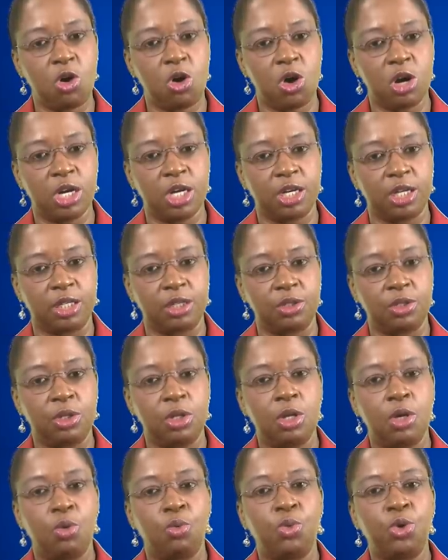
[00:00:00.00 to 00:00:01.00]

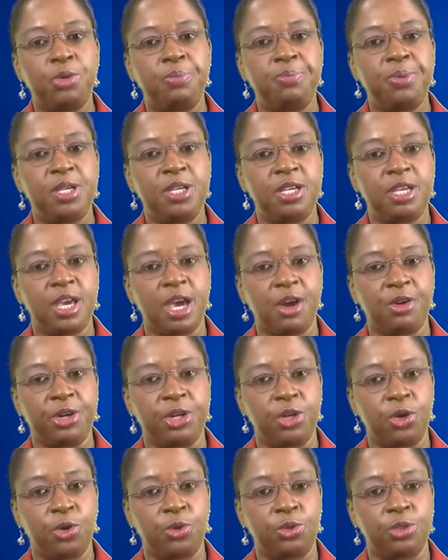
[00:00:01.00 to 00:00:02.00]
organ would be
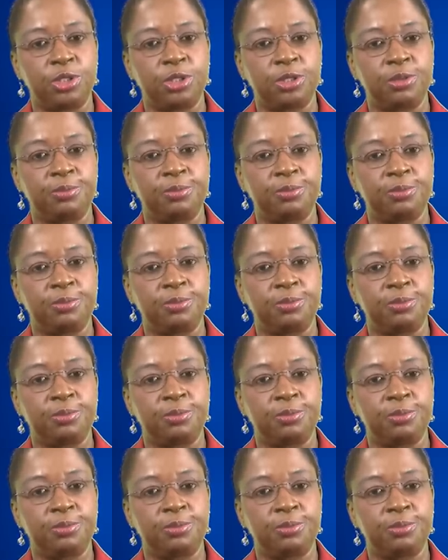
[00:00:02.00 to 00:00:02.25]
carried out.